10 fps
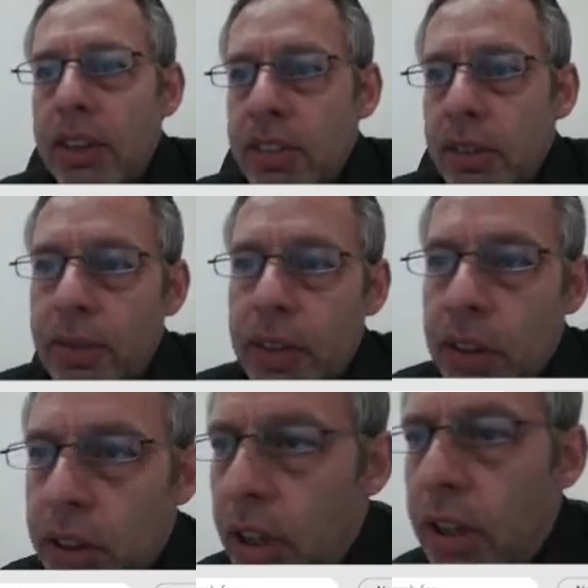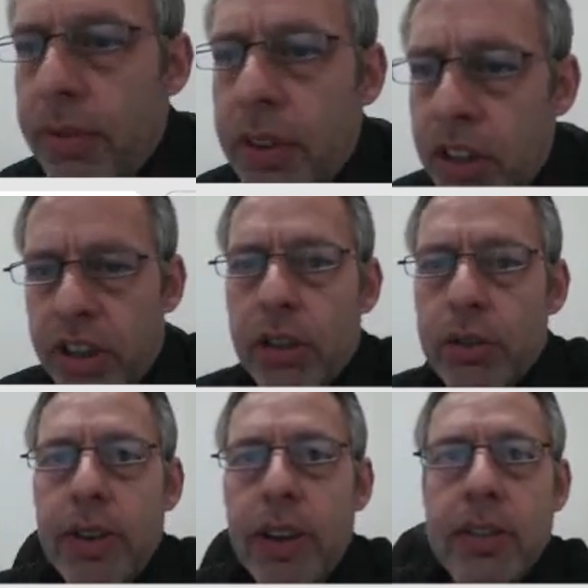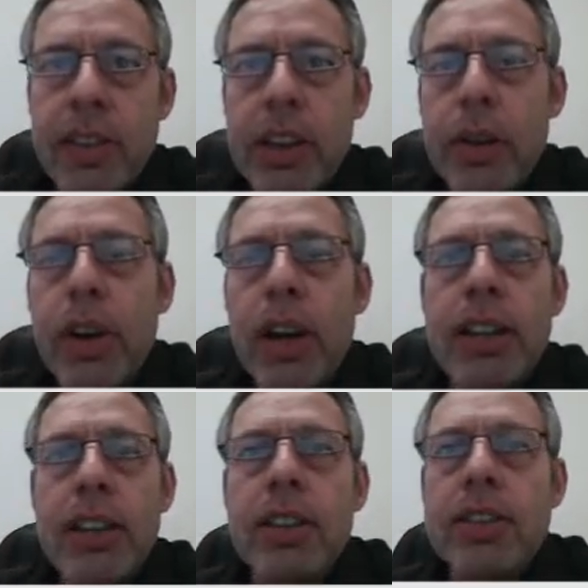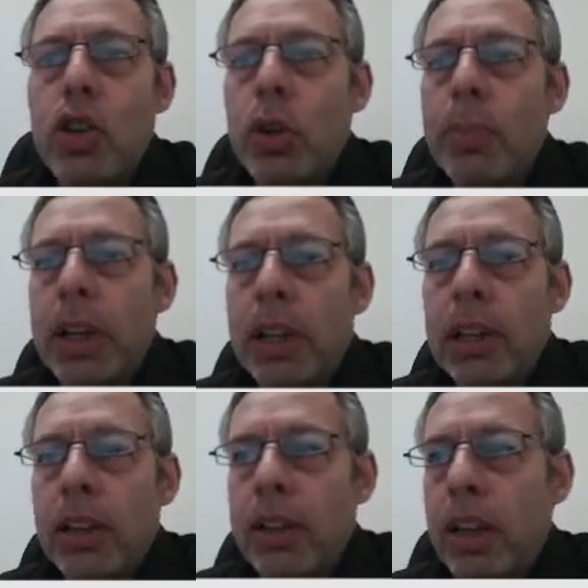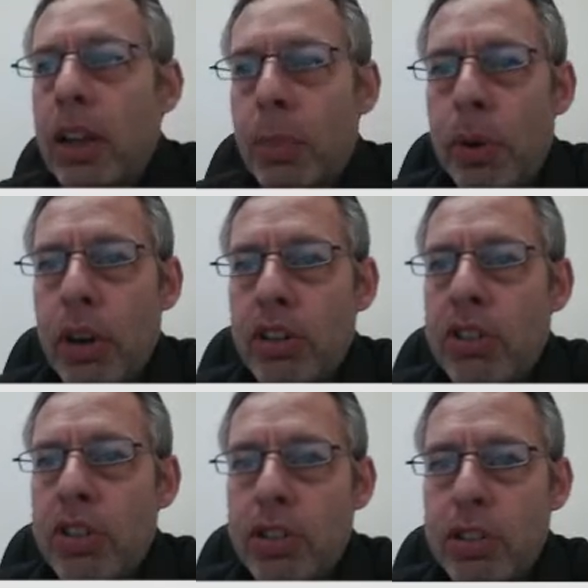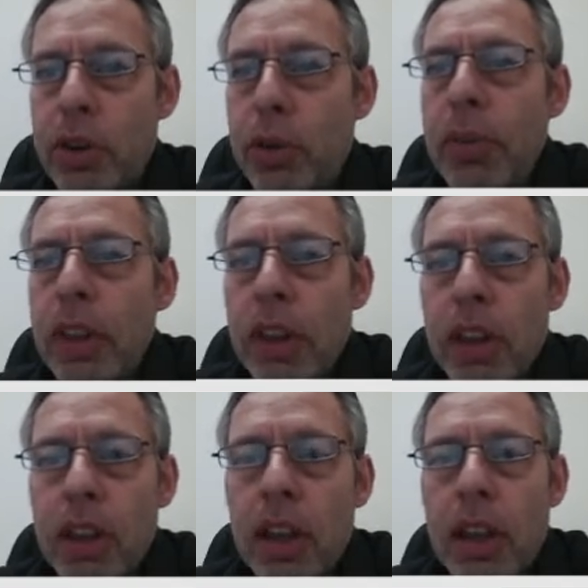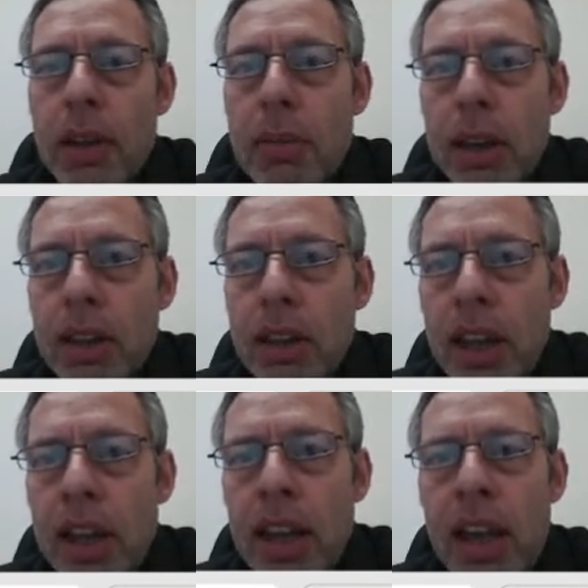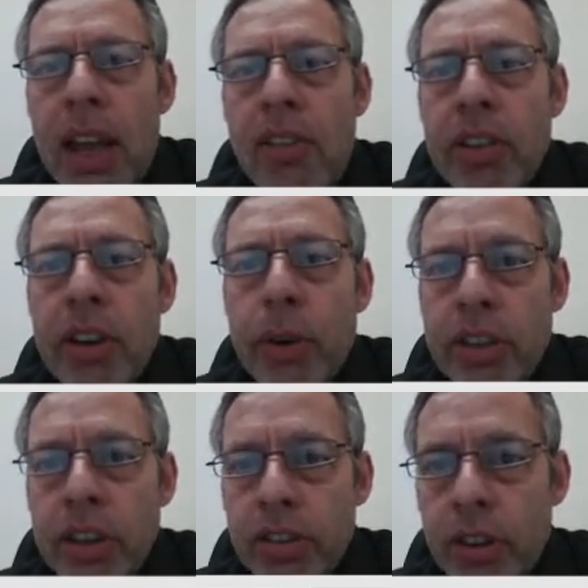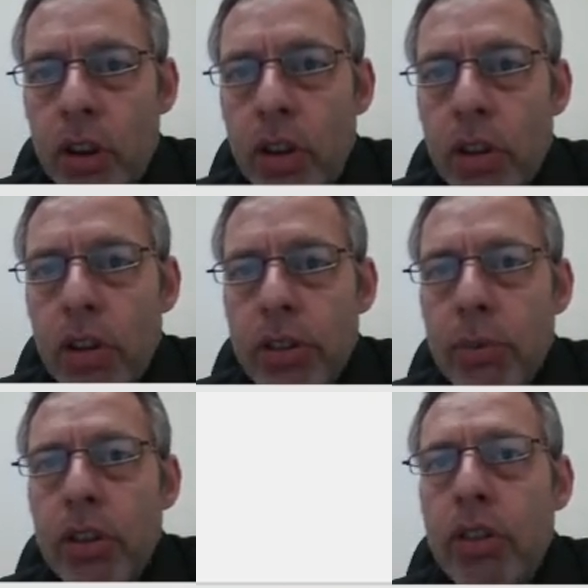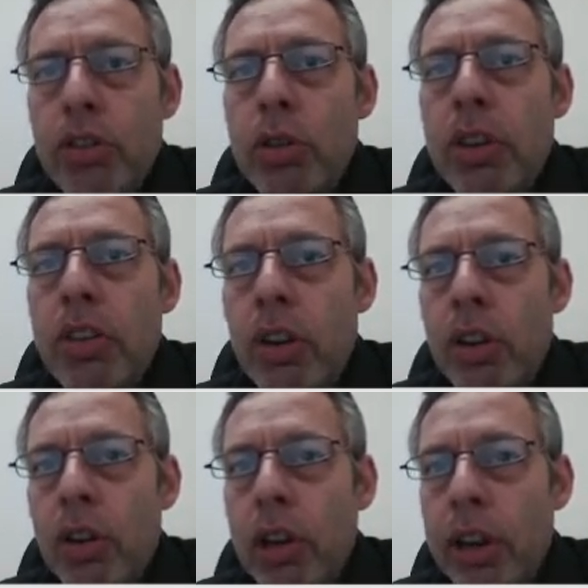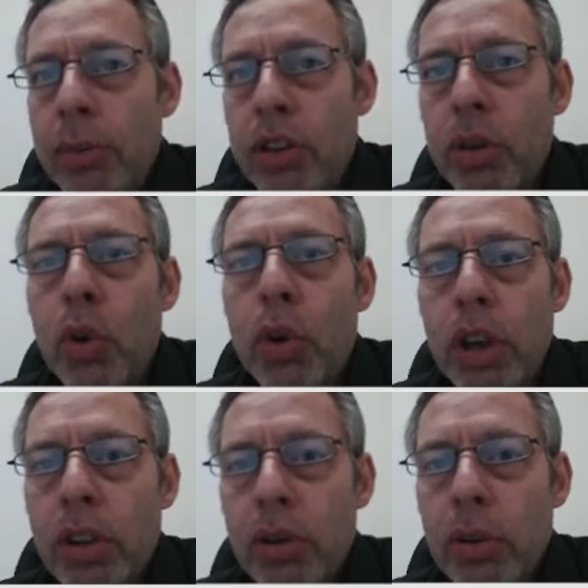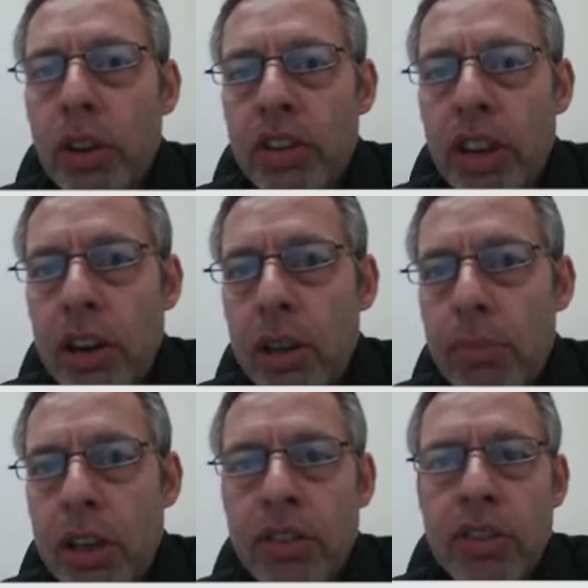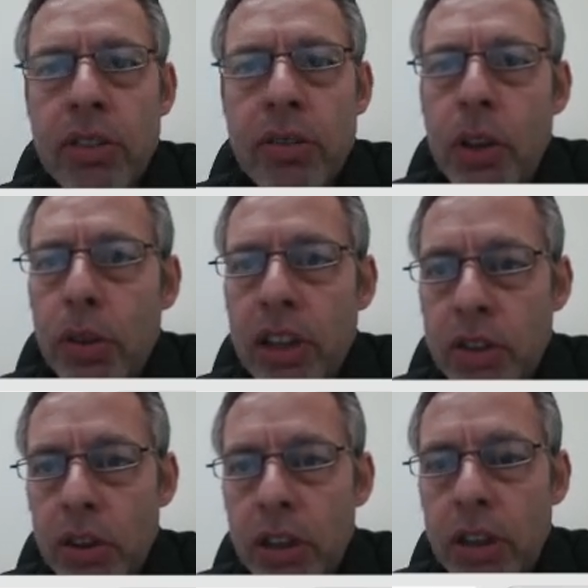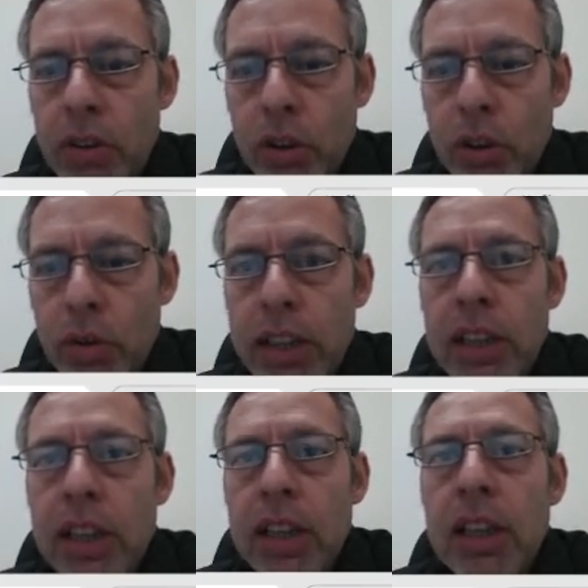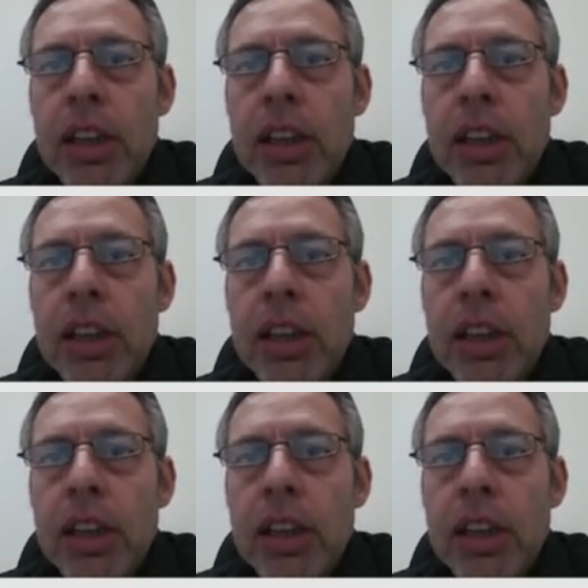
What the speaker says: This is a finished house effectively that we're adding this doorbell operation to. The area in question is the hall, so I'm just going to zoom into the hall and I'm just going to walk you through this area because there's a few things on here already.